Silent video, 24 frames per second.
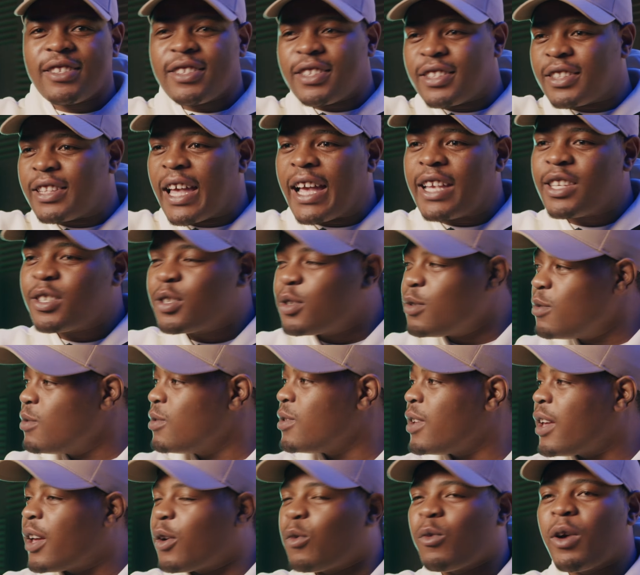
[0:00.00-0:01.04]
That's you
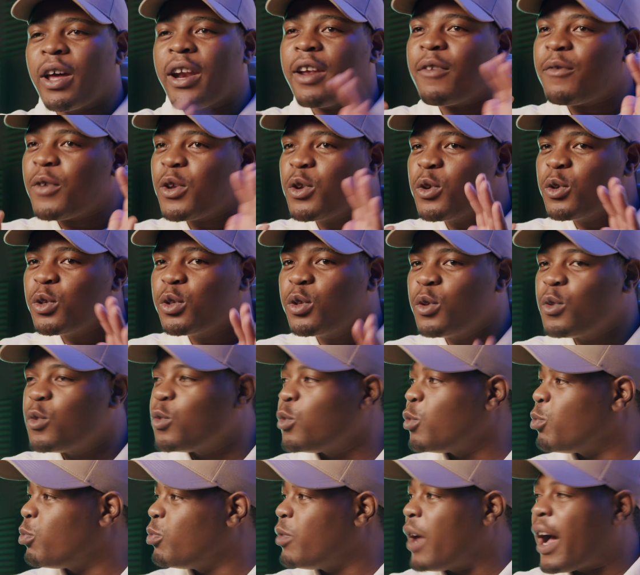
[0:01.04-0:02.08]
there. Whatever you
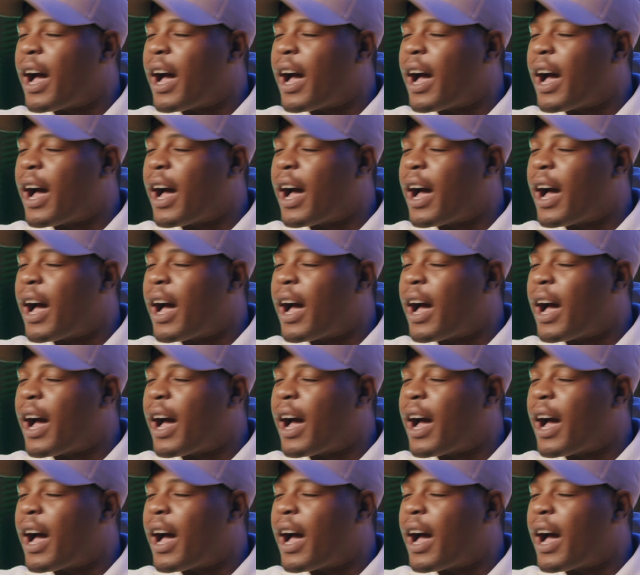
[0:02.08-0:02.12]
do,